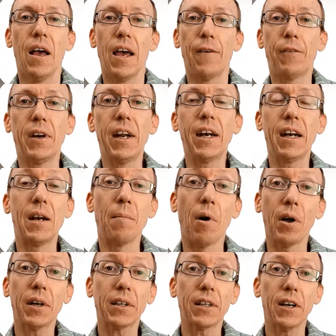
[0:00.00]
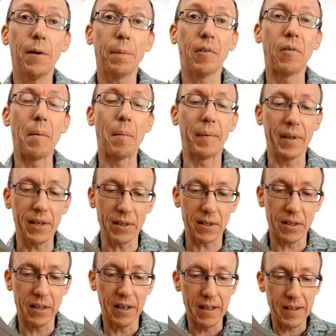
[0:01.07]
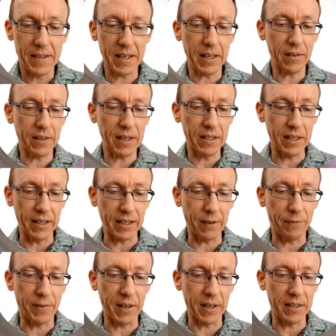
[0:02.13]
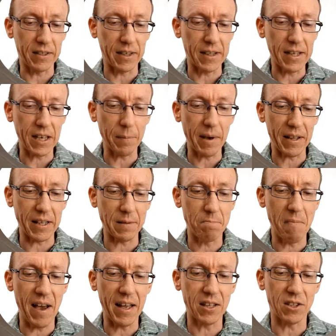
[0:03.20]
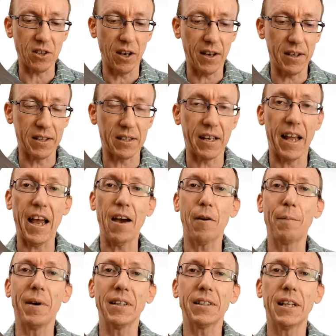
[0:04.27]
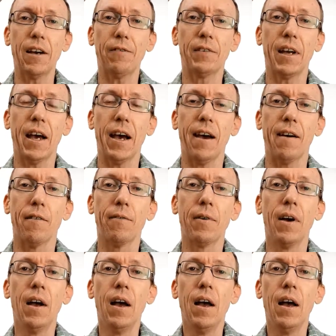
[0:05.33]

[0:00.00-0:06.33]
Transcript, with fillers: if you need a mnemonic to help you remember this, think of these Lego figures and think about this mad scientist and how he must have to have